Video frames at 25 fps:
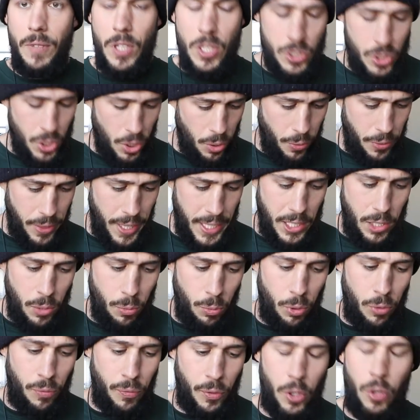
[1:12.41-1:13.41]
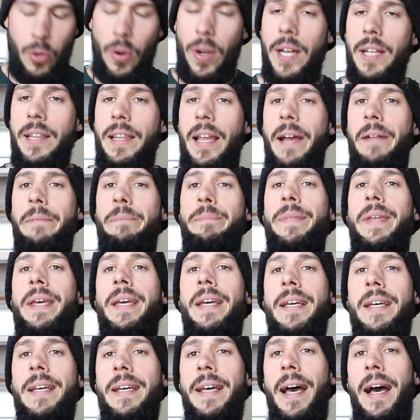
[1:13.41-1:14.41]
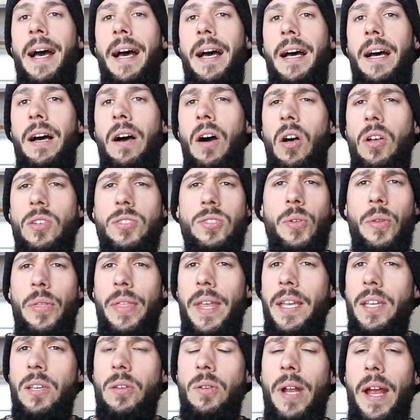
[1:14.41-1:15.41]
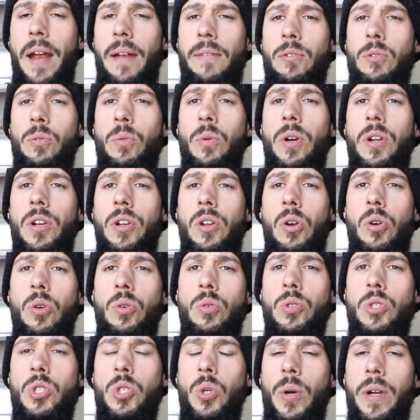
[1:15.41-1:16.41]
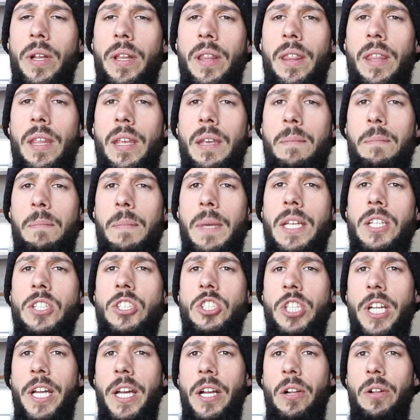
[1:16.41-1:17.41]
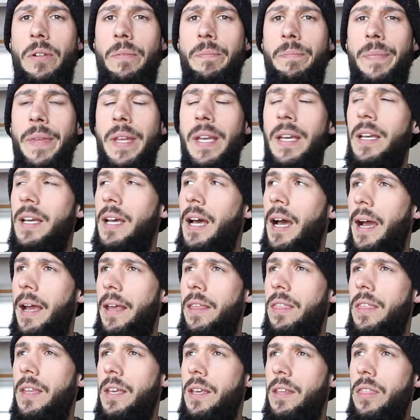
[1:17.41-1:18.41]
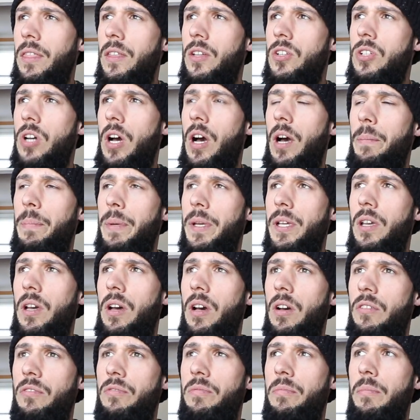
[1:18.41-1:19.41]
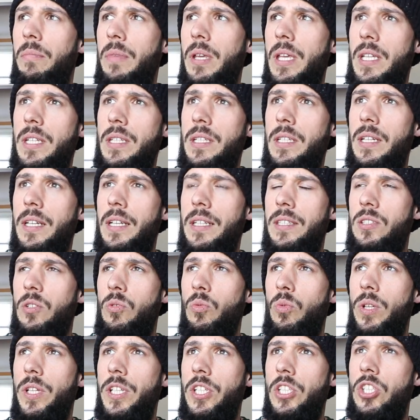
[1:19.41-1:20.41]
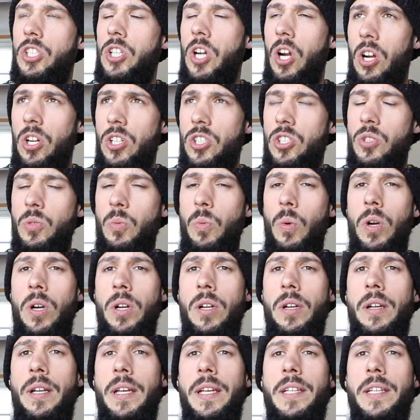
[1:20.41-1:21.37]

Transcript: So thank you, Ruth, for creating that. Also, thank you to everyone who joined the Meat channel. I think the topic of meat is a really charged one.